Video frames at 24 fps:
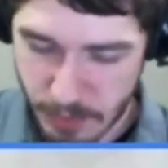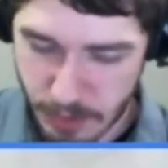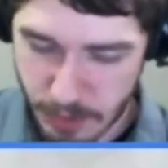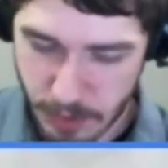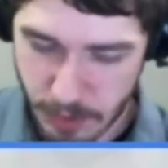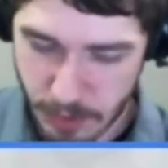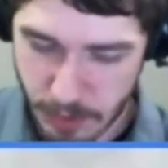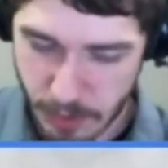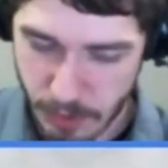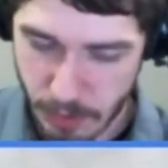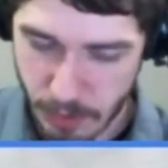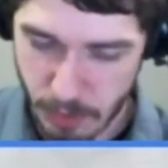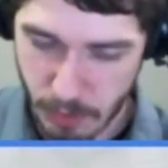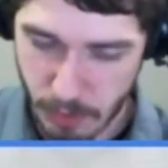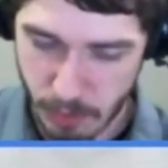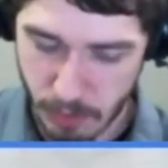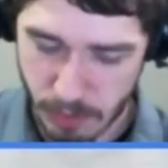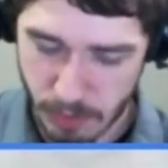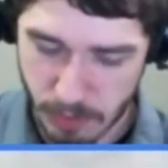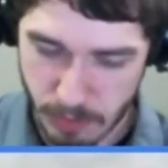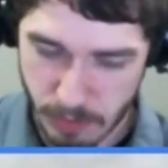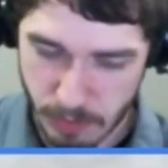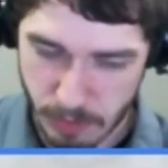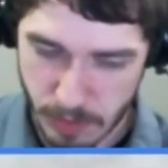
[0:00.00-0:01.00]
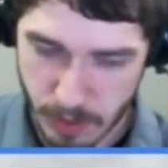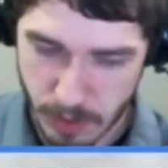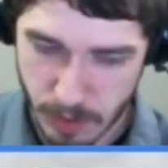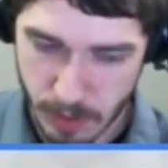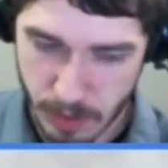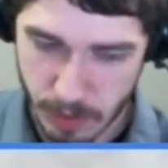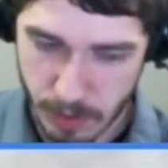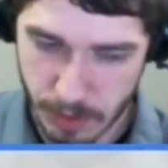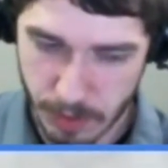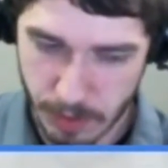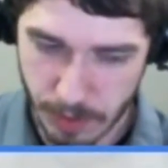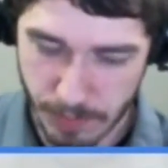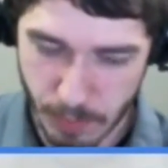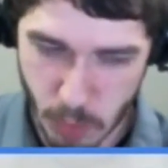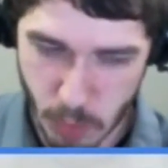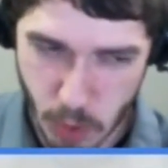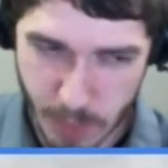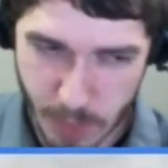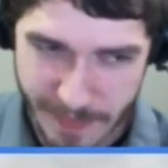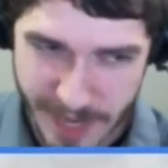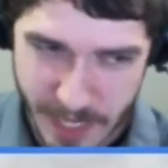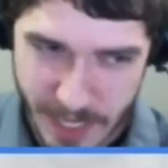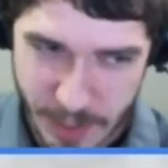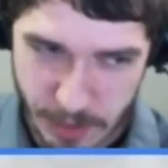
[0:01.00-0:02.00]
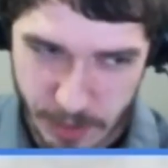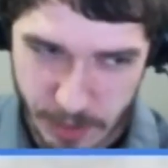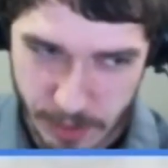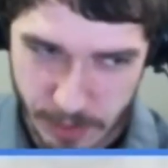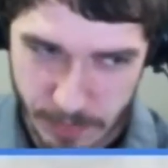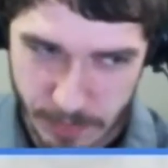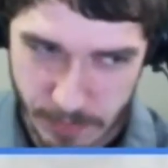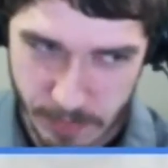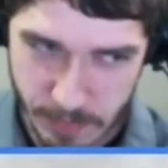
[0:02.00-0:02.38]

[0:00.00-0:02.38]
to the movies.